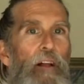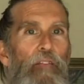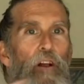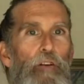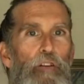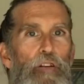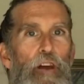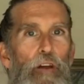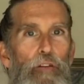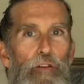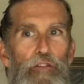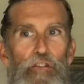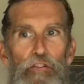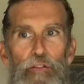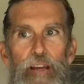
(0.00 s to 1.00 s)
There's another
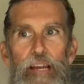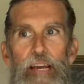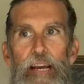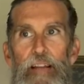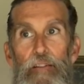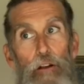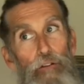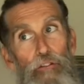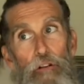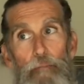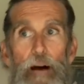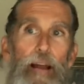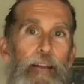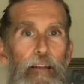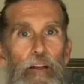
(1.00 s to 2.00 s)
trend. There's
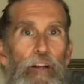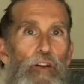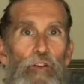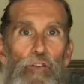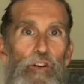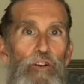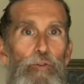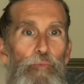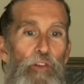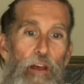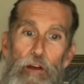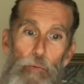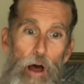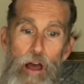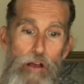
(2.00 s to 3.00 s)
somebody in a group
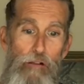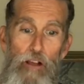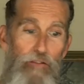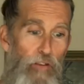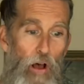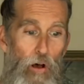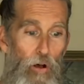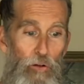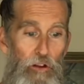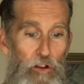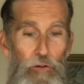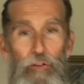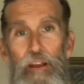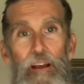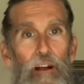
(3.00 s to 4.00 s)
saying, hey, let's all
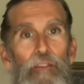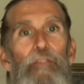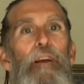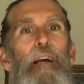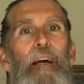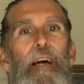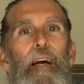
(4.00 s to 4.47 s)
do this.